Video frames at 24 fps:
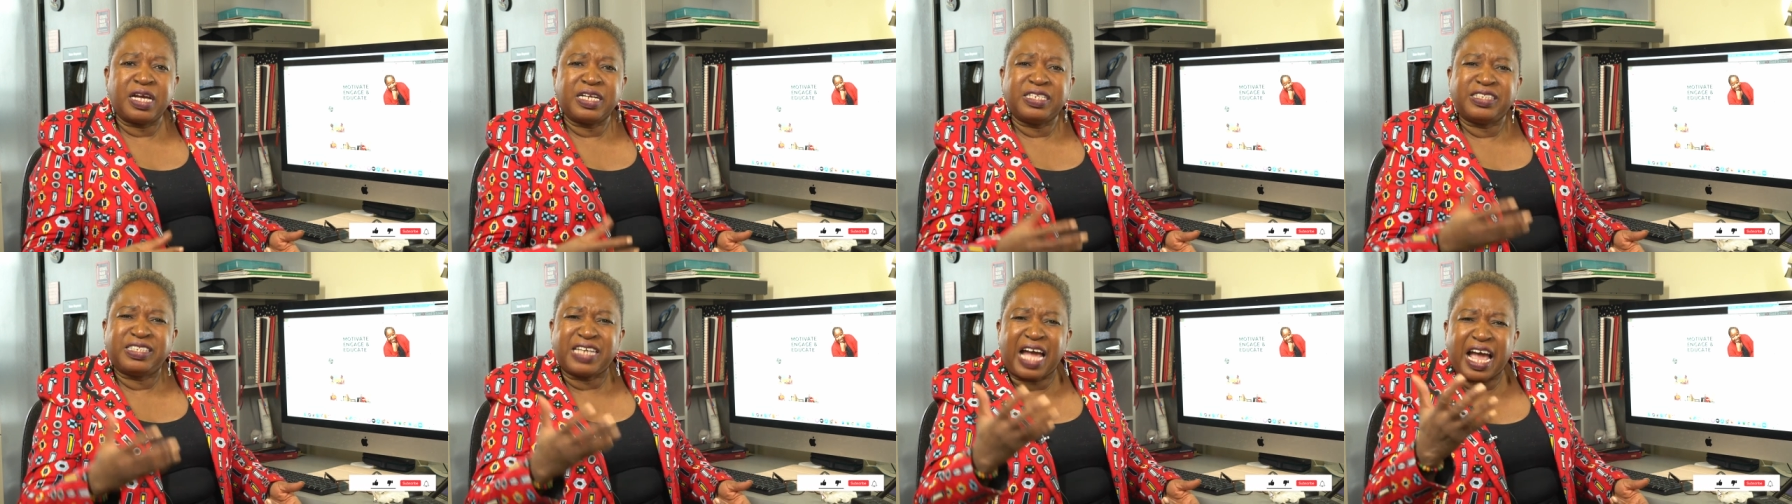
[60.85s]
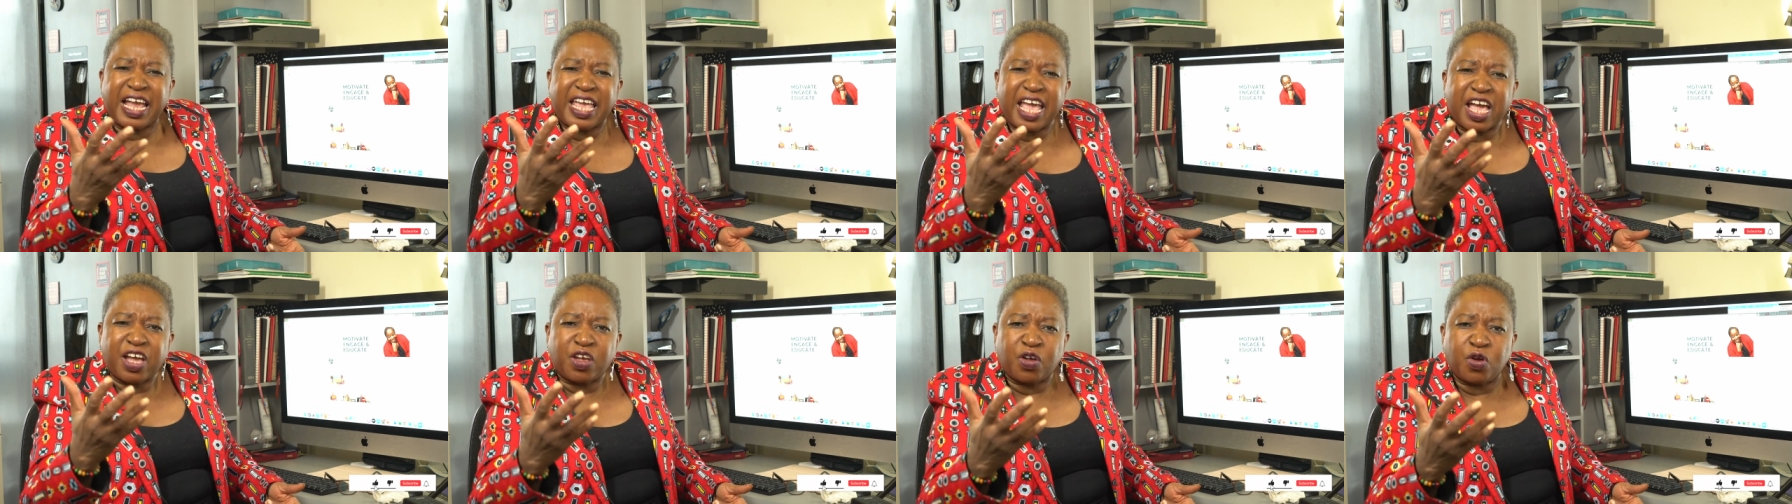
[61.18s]

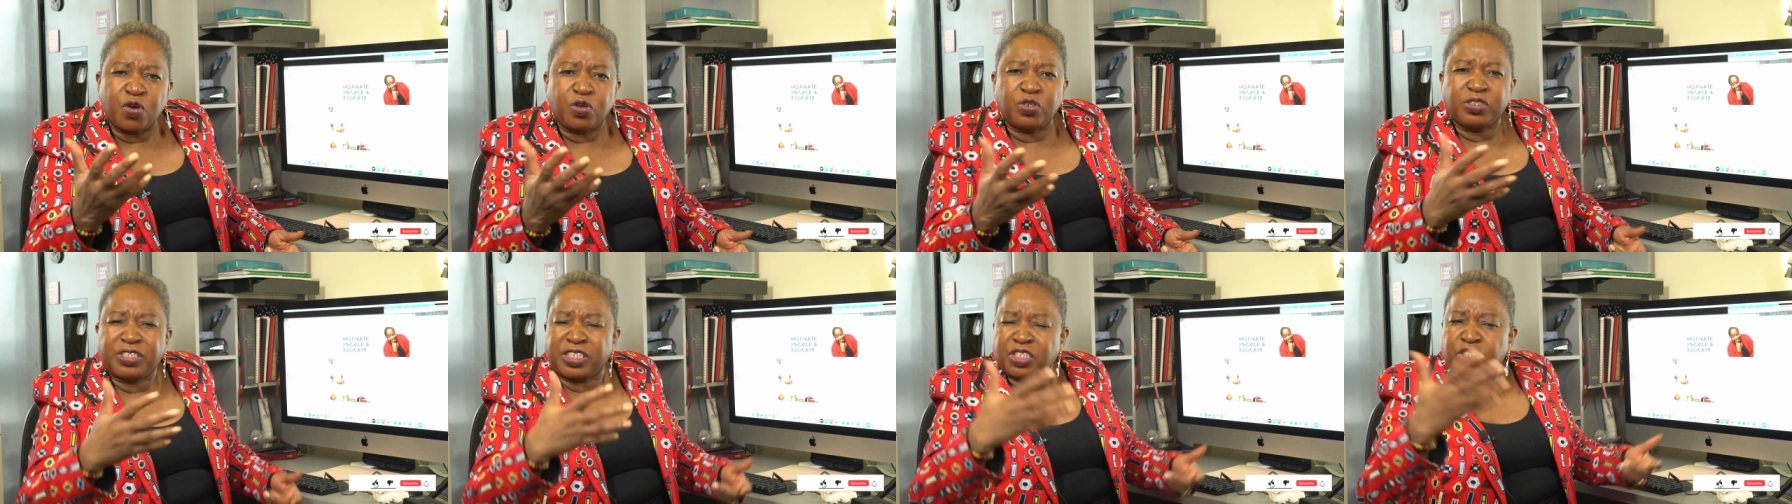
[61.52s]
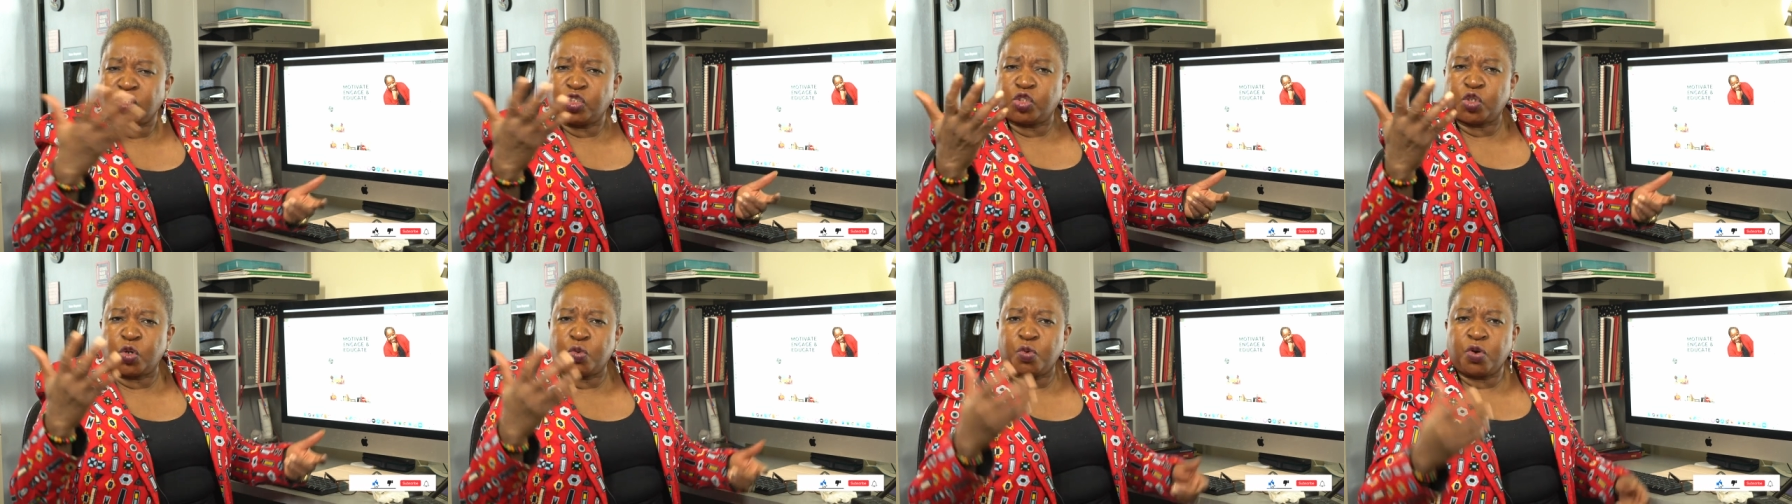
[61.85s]
diet goals, and
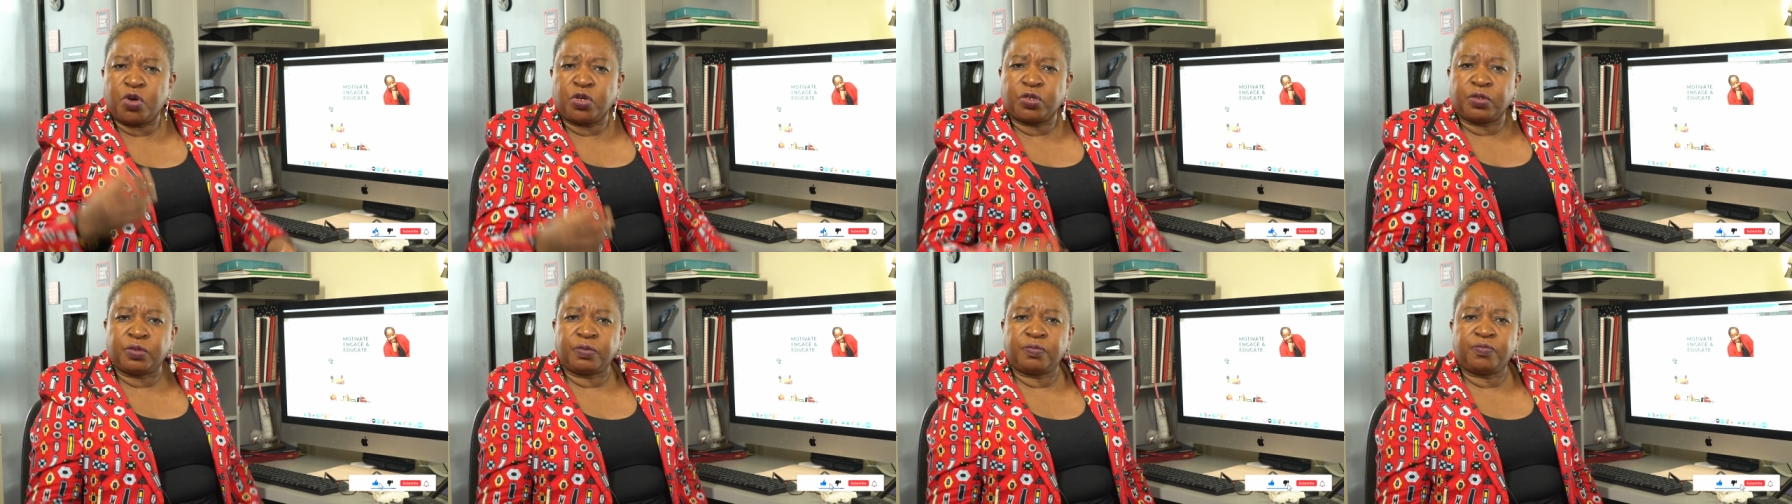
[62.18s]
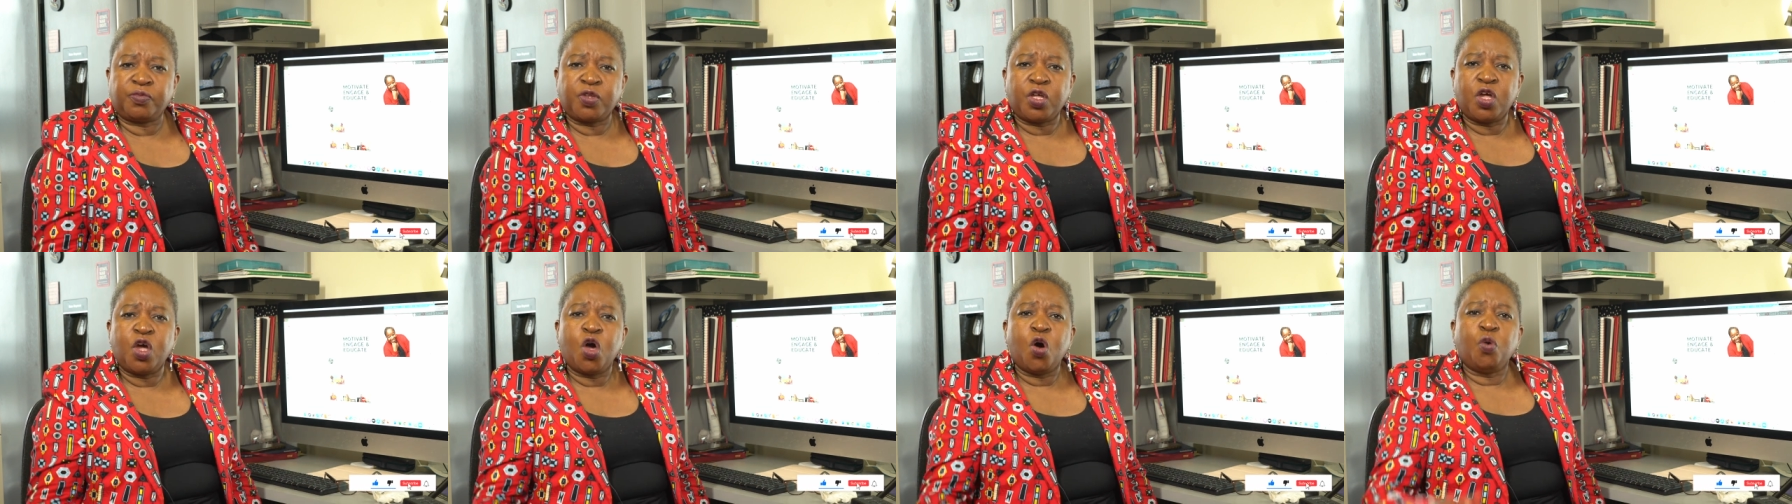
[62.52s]
so on.
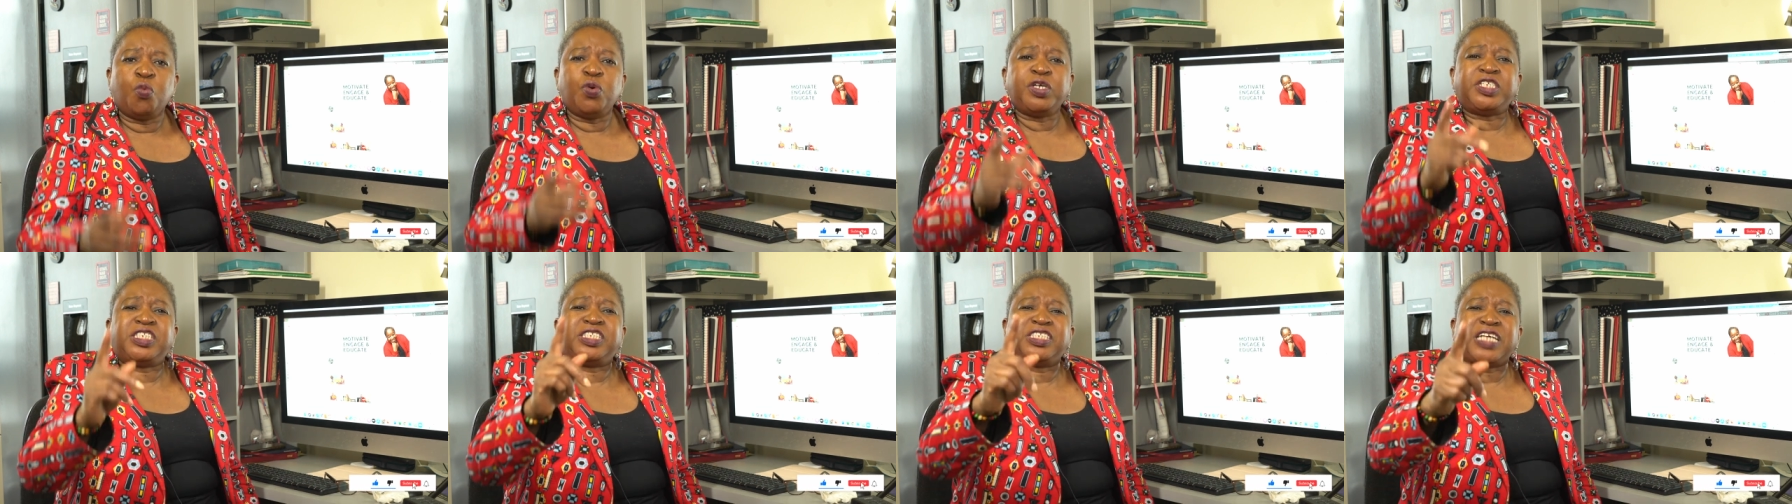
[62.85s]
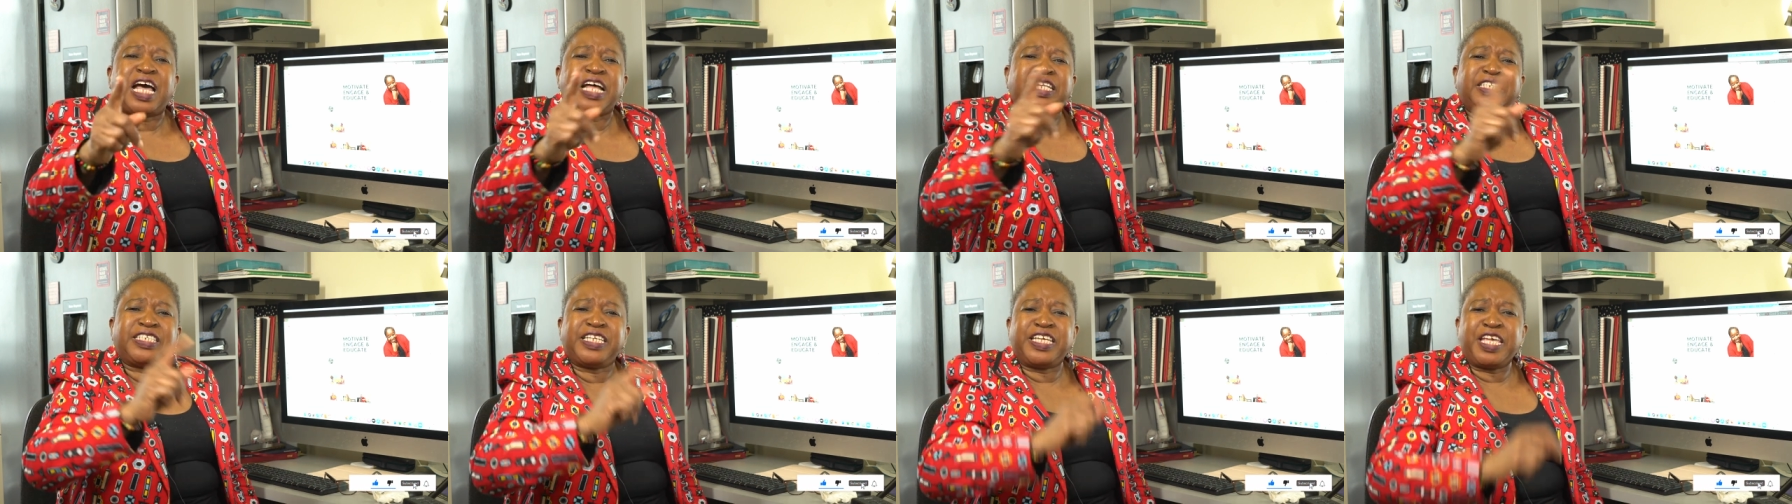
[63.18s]
We
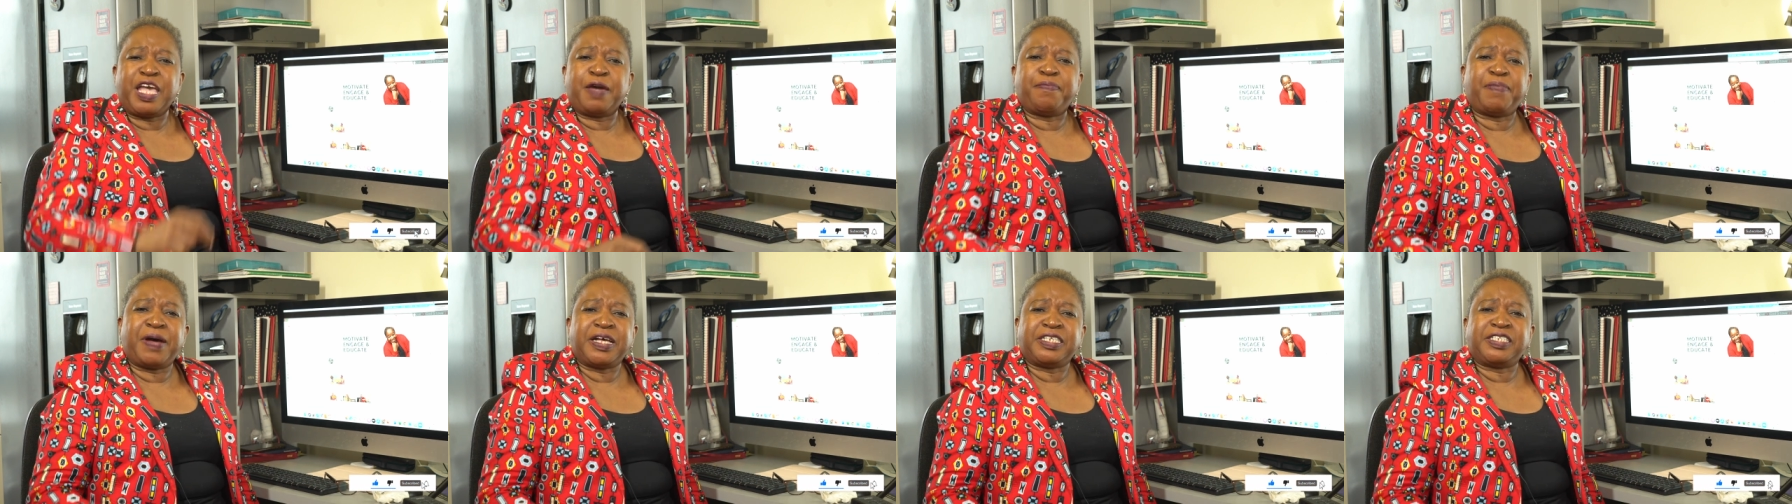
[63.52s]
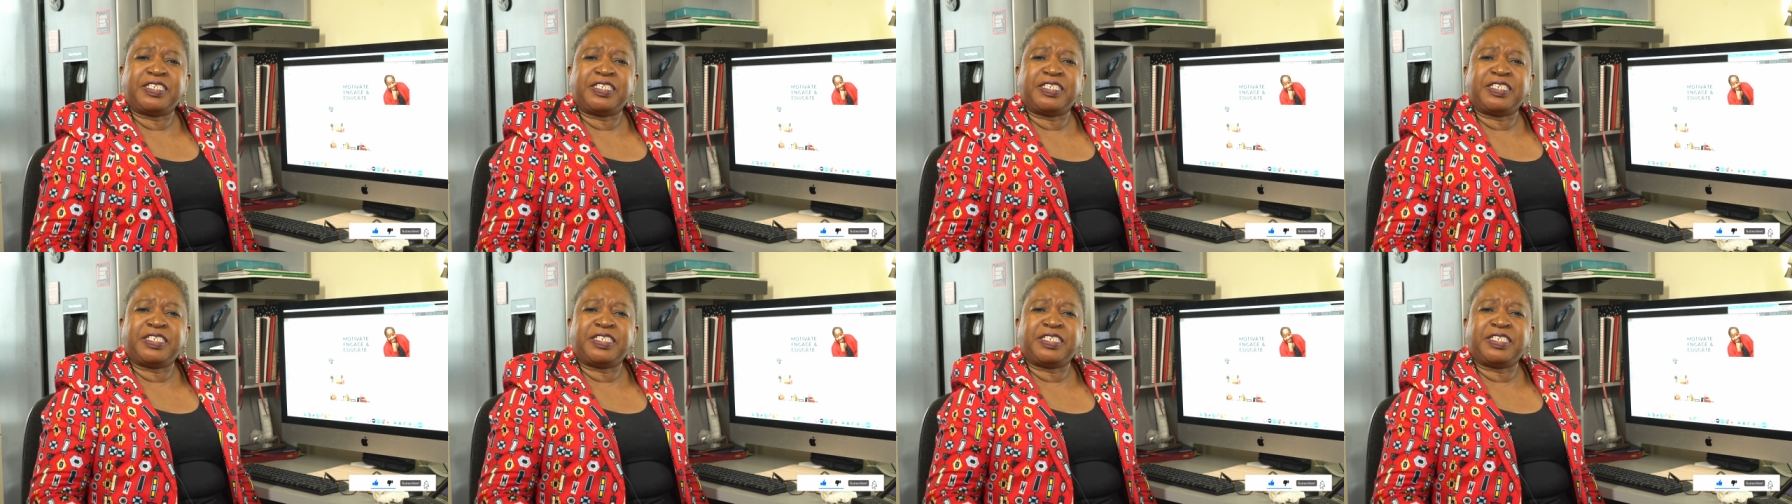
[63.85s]
start the year by